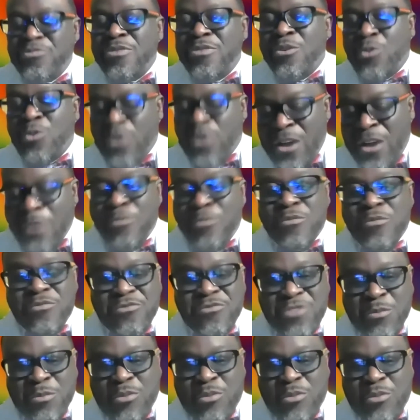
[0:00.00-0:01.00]
Well,
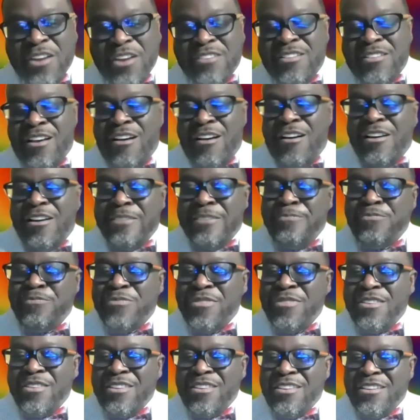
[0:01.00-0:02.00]
she brought us on.
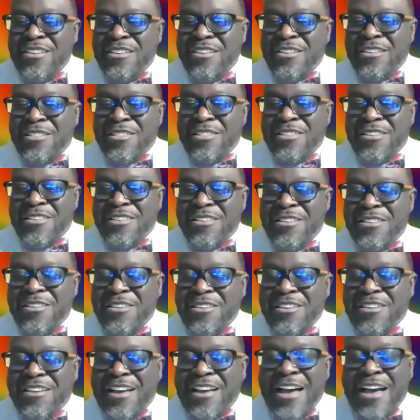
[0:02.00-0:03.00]

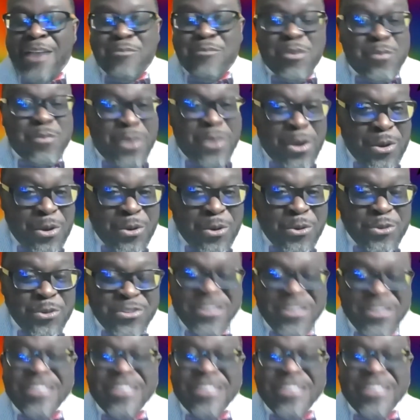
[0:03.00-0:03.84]
I proposed.